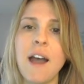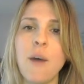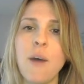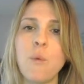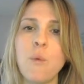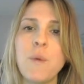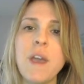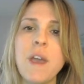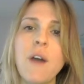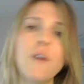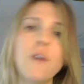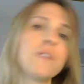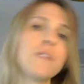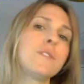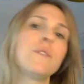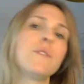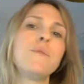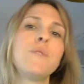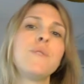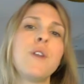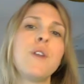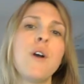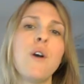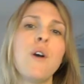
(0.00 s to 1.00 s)
we also
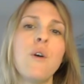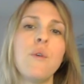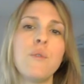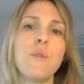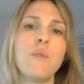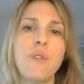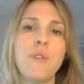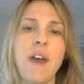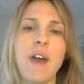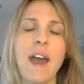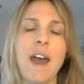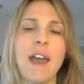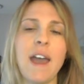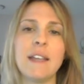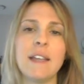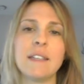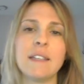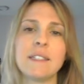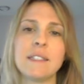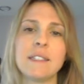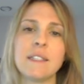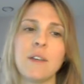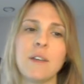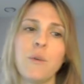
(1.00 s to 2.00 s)
know
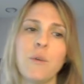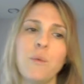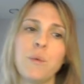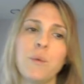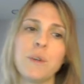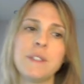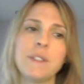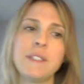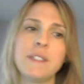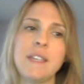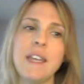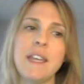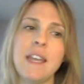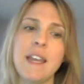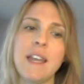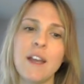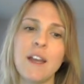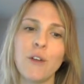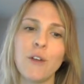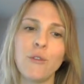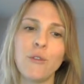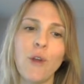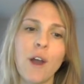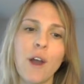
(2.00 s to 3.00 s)
that we're seeing
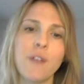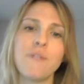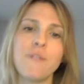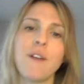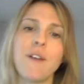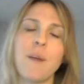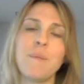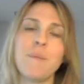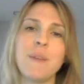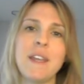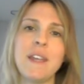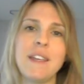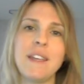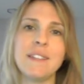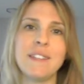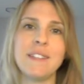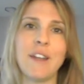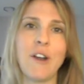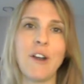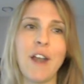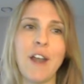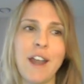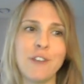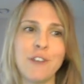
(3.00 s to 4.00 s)
a lot of companies that
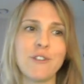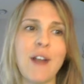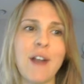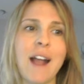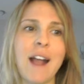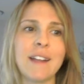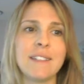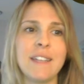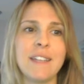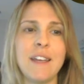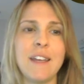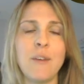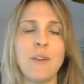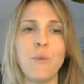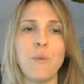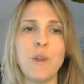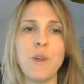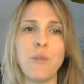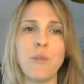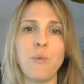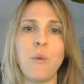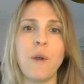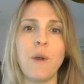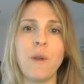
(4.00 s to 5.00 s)
are interacting
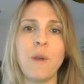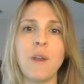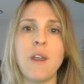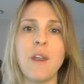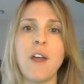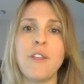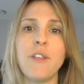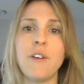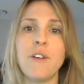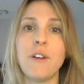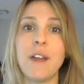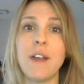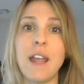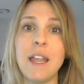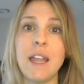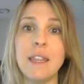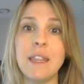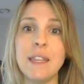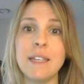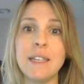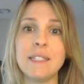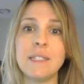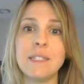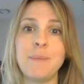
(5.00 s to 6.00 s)
with one another
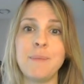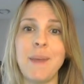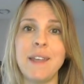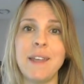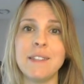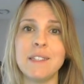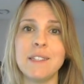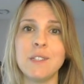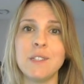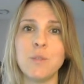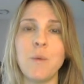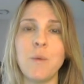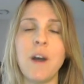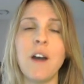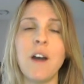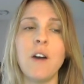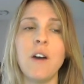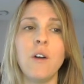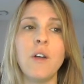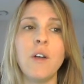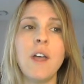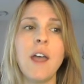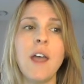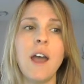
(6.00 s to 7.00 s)
in this space as
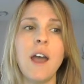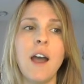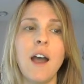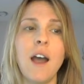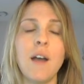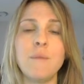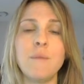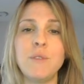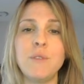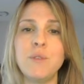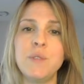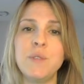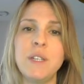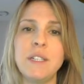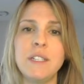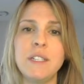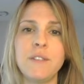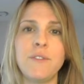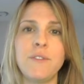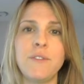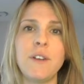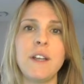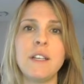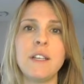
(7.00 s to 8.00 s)
well, using
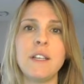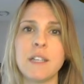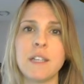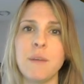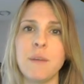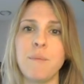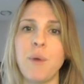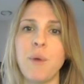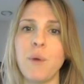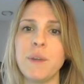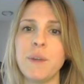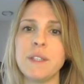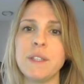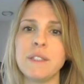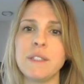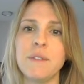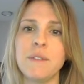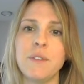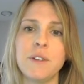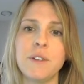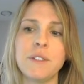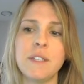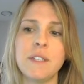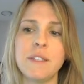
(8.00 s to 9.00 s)
different components of
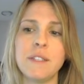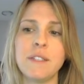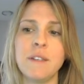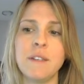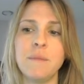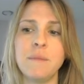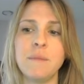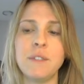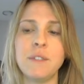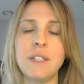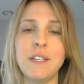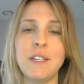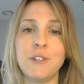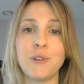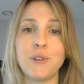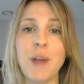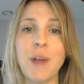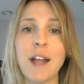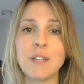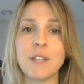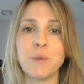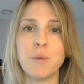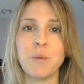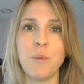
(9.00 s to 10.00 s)
their system to
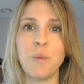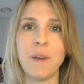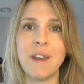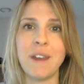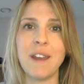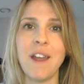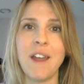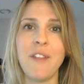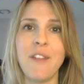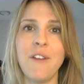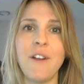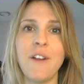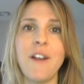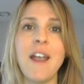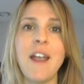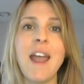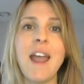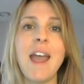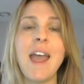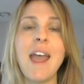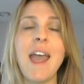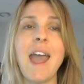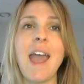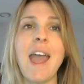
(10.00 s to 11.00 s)
interact with one another.
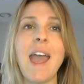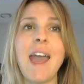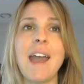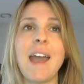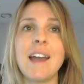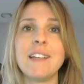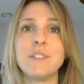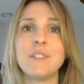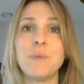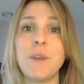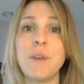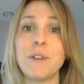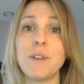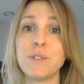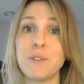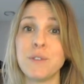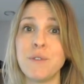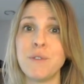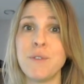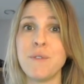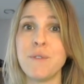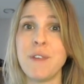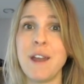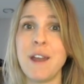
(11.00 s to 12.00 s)
And we also
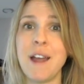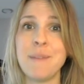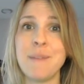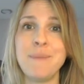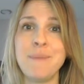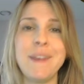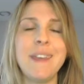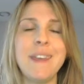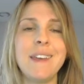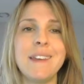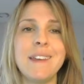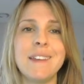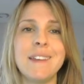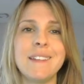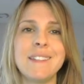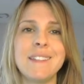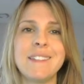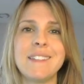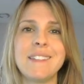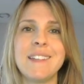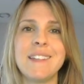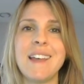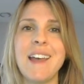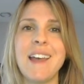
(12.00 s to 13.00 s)
know that IP
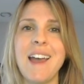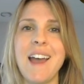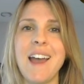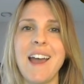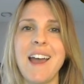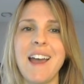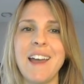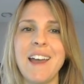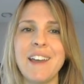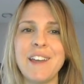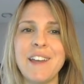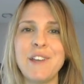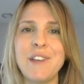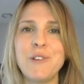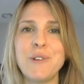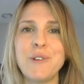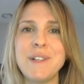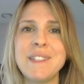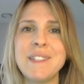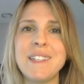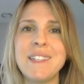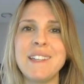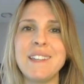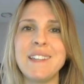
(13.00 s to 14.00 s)
is
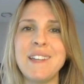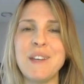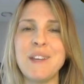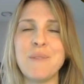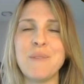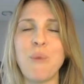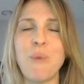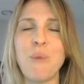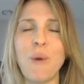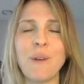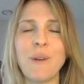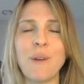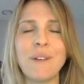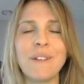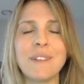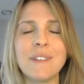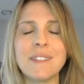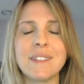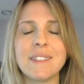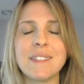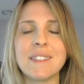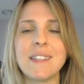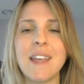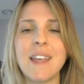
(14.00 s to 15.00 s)
increasingly
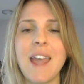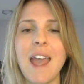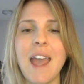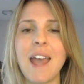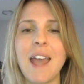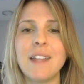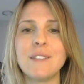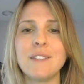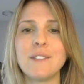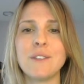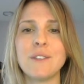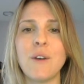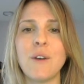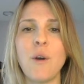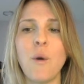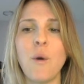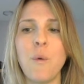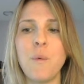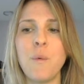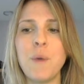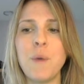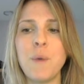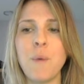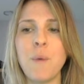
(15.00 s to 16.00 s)
important. And so
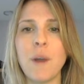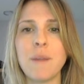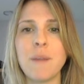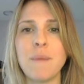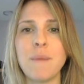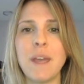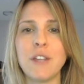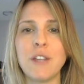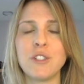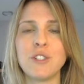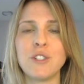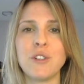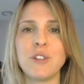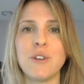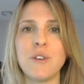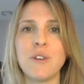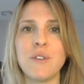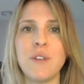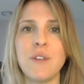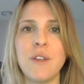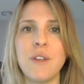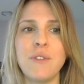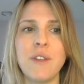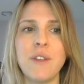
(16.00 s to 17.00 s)
we want to make sure
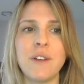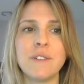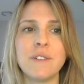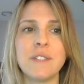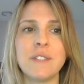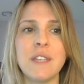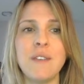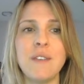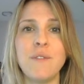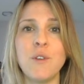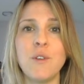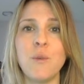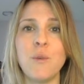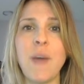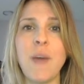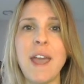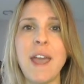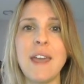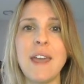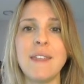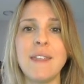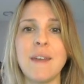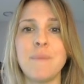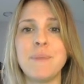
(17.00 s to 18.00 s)
that there's even a
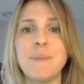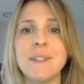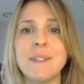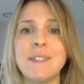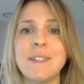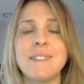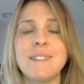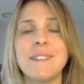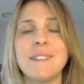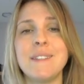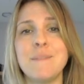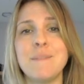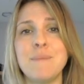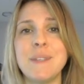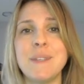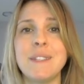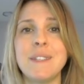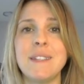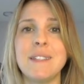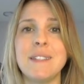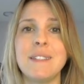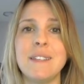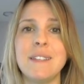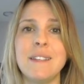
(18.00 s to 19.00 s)
way that businesses and
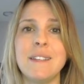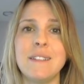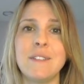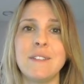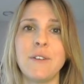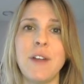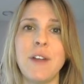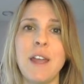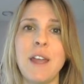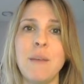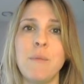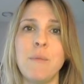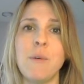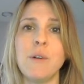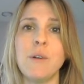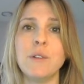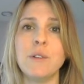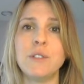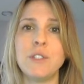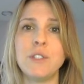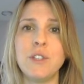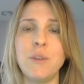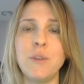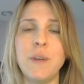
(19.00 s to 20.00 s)
businesses are
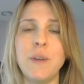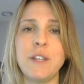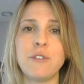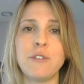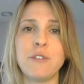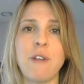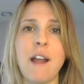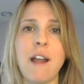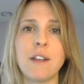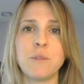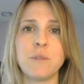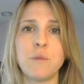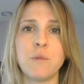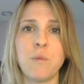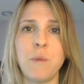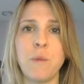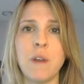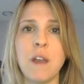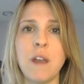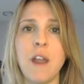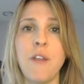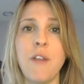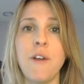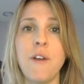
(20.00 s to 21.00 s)
able to interact with one
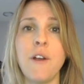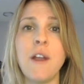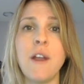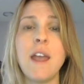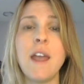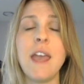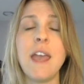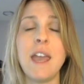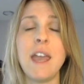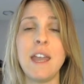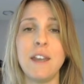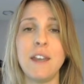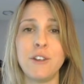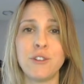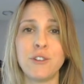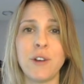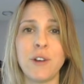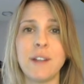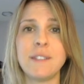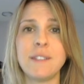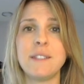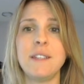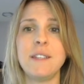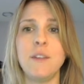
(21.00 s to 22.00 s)
another in a
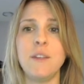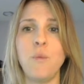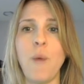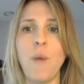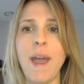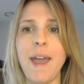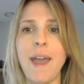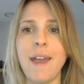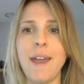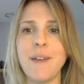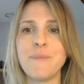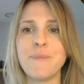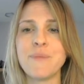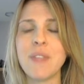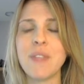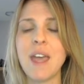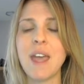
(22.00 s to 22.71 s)
trusted way.